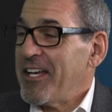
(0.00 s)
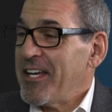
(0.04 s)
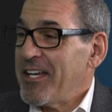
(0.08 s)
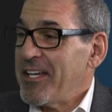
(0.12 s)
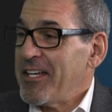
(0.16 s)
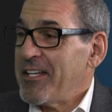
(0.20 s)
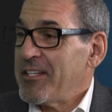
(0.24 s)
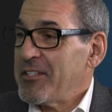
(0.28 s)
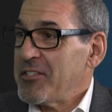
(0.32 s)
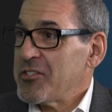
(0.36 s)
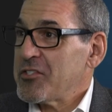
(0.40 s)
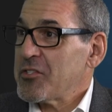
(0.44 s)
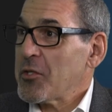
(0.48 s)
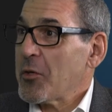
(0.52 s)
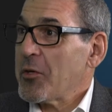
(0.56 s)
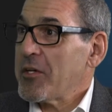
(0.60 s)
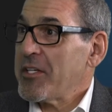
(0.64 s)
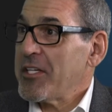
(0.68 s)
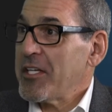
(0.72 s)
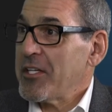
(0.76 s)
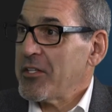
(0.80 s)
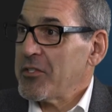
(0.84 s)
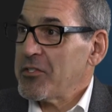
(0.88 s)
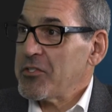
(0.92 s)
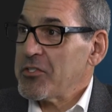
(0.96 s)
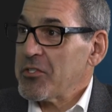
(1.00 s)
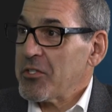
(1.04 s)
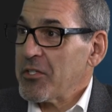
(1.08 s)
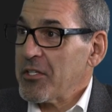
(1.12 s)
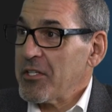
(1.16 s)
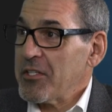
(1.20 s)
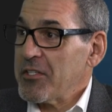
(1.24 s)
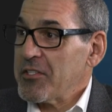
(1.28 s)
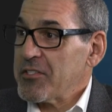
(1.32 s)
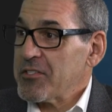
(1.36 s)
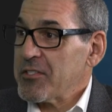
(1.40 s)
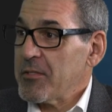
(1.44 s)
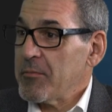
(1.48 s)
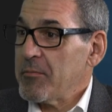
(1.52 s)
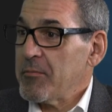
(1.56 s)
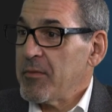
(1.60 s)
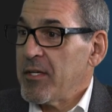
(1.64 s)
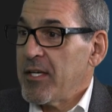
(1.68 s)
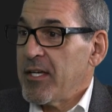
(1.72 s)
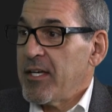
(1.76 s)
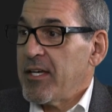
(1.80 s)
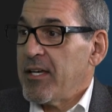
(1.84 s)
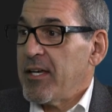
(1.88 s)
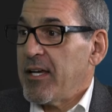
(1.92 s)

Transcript: and storytelling journalism.